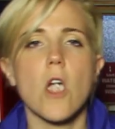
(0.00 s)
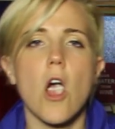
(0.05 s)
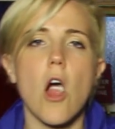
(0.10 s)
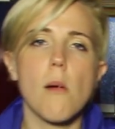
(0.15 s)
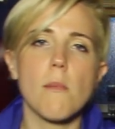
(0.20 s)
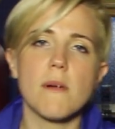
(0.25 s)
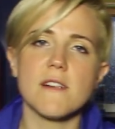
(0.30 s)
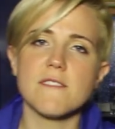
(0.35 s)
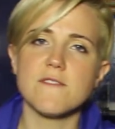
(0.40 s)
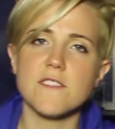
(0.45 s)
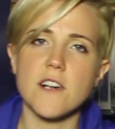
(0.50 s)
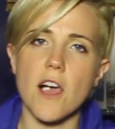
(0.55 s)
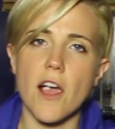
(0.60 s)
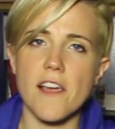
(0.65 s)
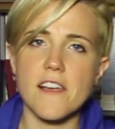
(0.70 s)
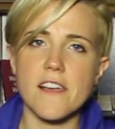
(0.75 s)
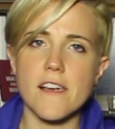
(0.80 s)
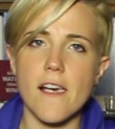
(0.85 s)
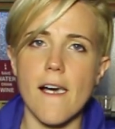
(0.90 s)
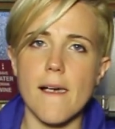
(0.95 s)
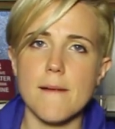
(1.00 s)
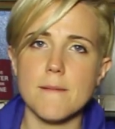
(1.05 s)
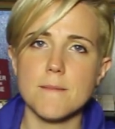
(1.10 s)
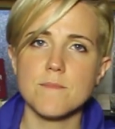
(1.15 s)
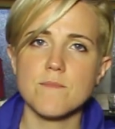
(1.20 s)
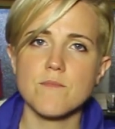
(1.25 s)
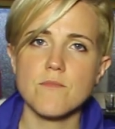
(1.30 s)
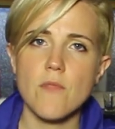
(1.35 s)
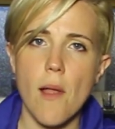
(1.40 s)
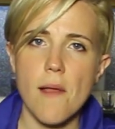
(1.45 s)
Oh my fucking God.
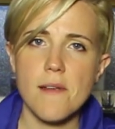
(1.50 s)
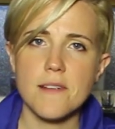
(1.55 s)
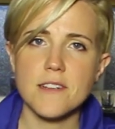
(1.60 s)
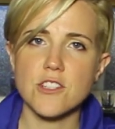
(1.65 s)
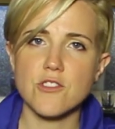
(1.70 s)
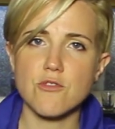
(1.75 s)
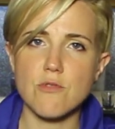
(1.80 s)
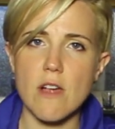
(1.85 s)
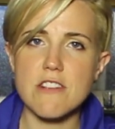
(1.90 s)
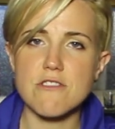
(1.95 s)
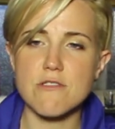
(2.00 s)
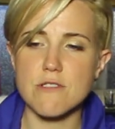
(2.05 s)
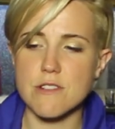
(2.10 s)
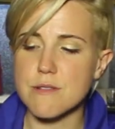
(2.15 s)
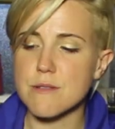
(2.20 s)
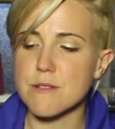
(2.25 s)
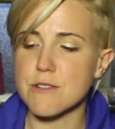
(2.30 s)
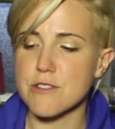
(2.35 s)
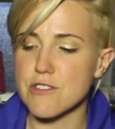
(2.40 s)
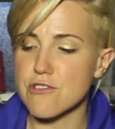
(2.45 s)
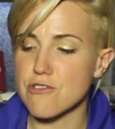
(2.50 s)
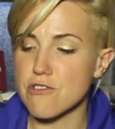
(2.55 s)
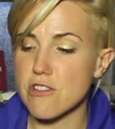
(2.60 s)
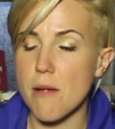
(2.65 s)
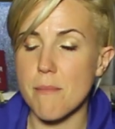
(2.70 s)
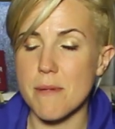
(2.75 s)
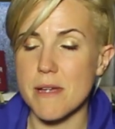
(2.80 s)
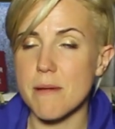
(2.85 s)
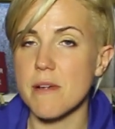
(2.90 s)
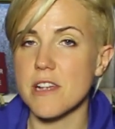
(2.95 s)
These Rice Krispie treats are
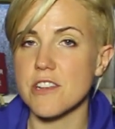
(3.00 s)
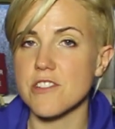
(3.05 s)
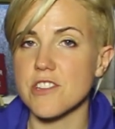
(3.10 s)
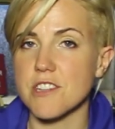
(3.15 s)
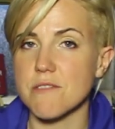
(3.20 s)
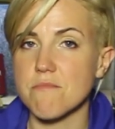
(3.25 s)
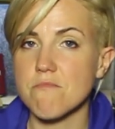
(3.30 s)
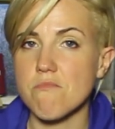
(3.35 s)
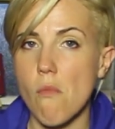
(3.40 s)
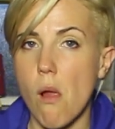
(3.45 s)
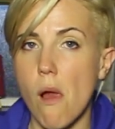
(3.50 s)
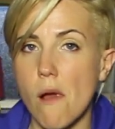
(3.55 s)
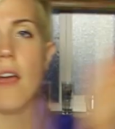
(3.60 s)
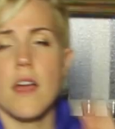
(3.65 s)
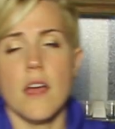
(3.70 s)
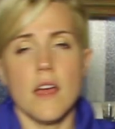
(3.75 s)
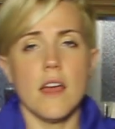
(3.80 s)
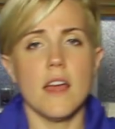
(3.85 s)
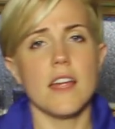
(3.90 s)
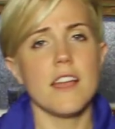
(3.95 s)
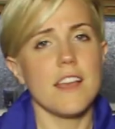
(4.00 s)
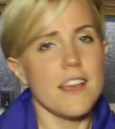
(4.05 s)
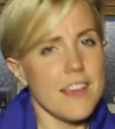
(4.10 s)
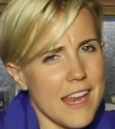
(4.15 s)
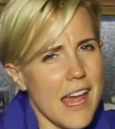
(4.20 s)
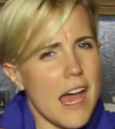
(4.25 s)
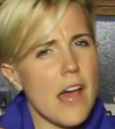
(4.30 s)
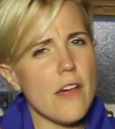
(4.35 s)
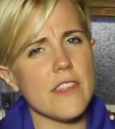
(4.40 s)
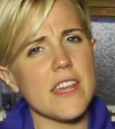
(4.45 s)
gonna be amazing.
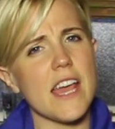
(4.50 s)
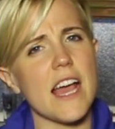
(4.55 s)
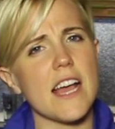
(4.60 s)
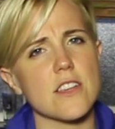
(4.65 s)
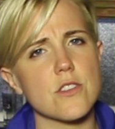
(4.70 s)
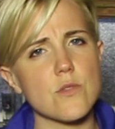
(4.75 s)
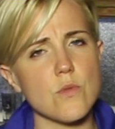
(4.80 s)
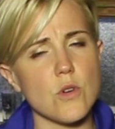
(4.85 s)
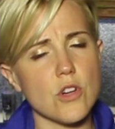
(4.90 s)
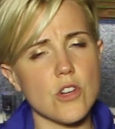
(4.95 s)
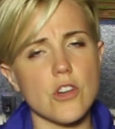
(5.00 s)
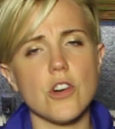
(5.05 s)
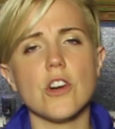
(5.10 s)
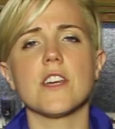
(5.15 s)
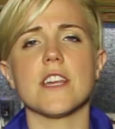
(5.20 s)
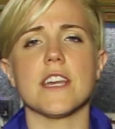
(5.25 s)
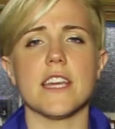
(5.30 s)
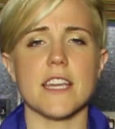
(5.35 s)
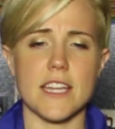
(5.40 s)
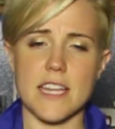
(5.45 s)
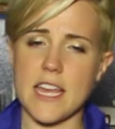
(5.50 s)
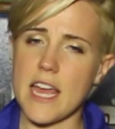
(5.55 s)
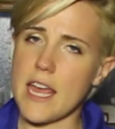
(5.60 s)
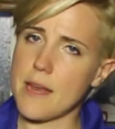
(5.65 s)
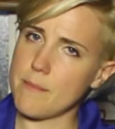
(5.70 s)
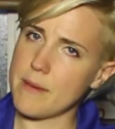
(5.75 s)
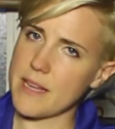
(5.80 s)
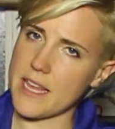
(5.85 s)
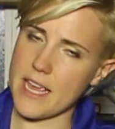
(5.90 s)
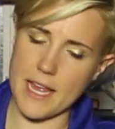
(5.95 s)
Now the actual cooking
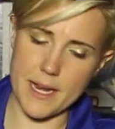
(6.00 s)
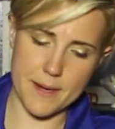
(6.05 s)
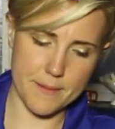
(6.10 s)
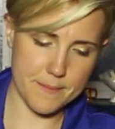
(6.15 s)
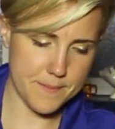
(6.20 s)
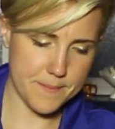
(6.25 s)
can begin.